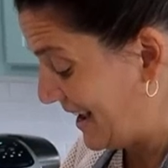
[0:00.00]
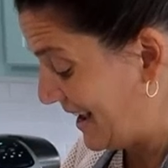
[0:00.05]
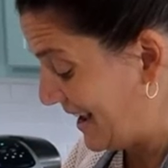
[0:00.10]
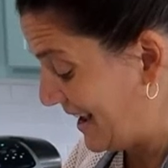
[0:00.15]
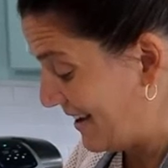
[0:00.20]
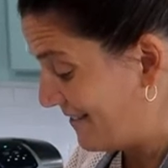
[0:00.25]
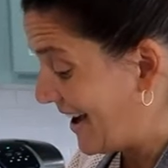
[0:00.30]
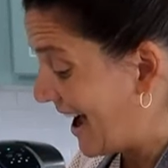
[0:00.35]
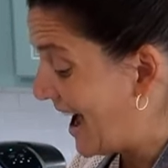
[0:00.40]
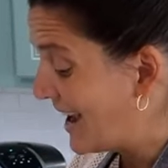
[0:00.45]

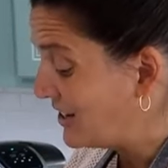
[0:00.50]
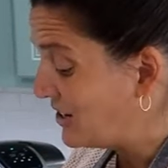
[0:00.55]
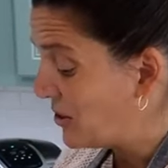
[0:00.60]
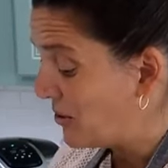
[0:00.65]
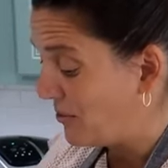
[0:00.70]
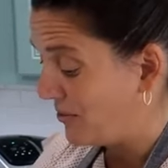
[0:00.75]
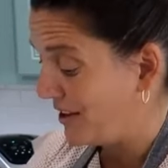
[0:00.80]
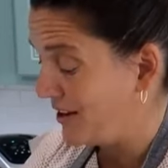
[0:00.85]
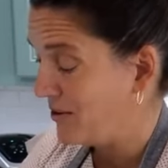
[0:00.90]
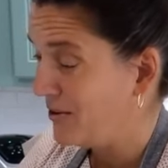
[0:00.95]
But I
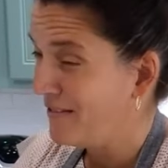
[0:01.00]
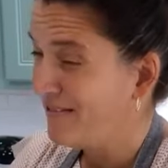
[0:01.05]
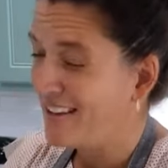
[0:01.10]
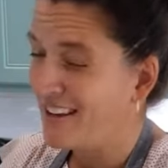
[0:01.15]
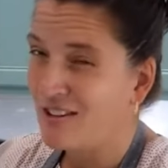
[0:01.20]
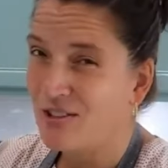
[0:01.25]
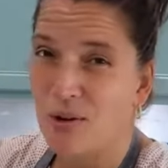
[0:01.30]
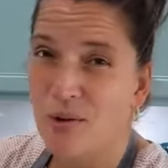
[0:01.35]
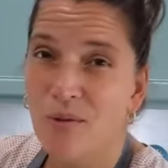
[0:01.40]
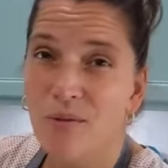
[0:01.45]
know they do. And if
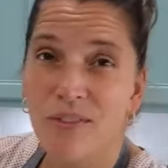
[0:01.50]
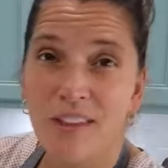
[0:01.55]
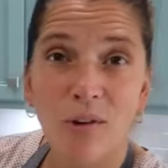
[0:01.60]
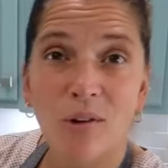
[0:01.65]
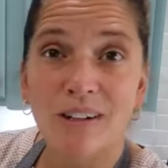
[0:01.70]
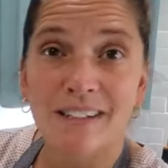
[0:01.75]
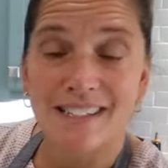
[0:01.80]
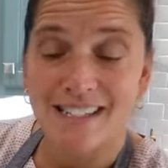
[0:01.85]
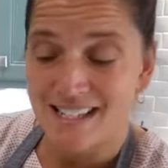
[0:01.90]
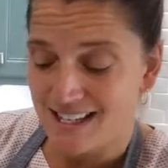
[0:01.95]
they don't, they
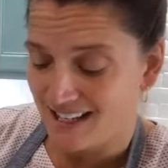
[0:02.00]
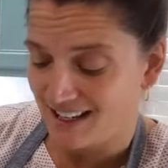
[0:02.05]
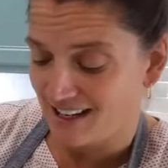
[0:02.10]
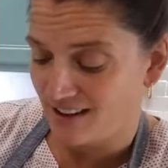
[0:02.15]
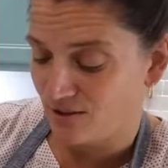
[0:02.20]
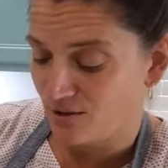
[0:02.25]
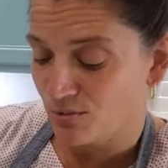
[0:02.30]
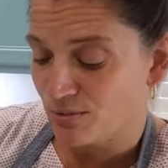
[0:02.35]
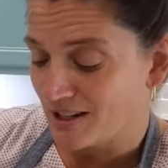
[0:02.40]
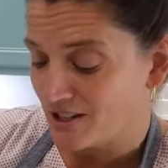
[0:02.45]
go out to eat,
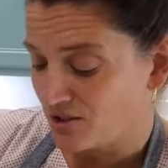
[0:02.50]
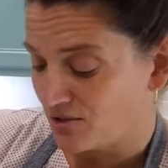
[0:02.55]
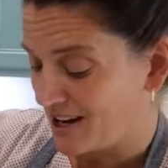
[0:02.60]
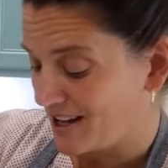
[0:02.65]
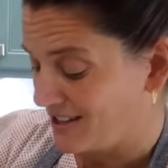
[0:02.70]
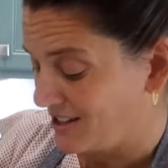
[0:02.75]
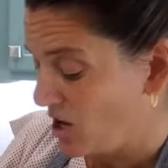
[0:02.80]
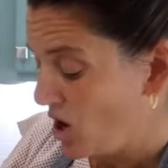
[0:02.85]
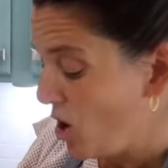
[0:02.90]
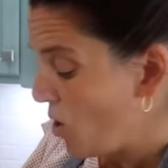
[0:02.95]
and those
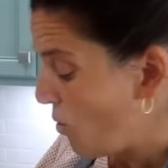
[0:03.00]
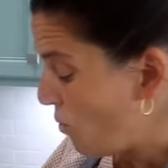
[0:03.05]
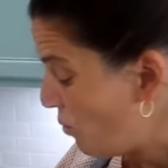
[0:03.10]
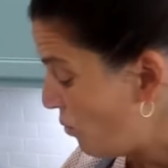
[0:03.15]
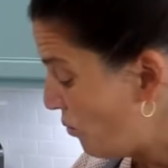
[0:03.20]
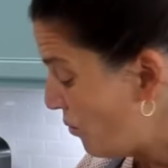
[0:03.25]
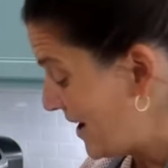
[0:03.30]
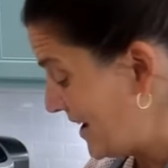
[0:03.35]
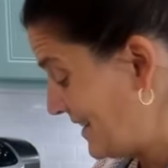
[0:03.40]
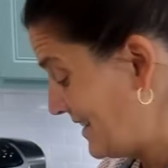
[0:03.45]
restaurants
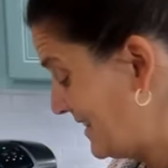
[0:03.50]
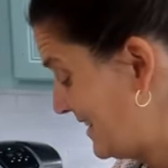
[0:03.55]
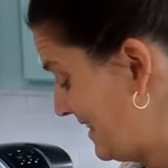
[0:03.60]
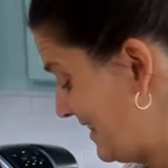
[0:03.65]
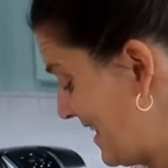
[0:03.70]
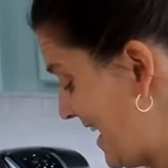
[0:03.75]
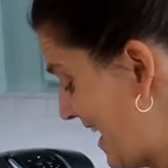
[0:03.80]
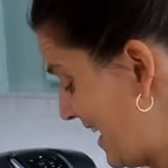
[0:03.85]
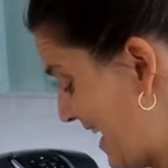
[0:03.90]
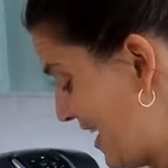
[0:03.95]

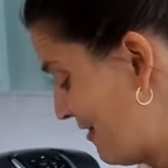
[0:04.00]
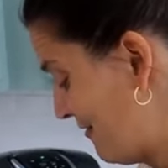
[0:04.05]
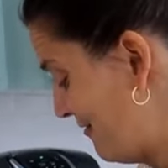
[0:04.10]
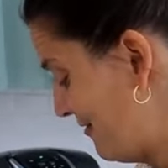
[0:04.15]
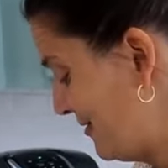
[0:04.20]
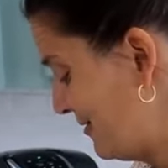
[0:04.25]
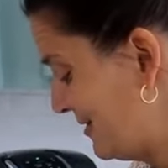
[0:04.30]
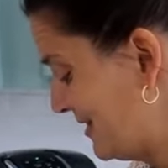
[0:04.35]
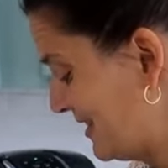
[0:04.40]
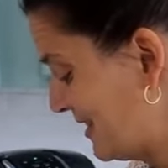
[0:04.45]
waste that kind of
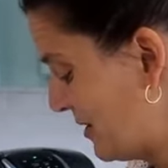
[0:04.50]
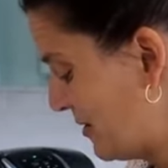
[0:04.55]
food.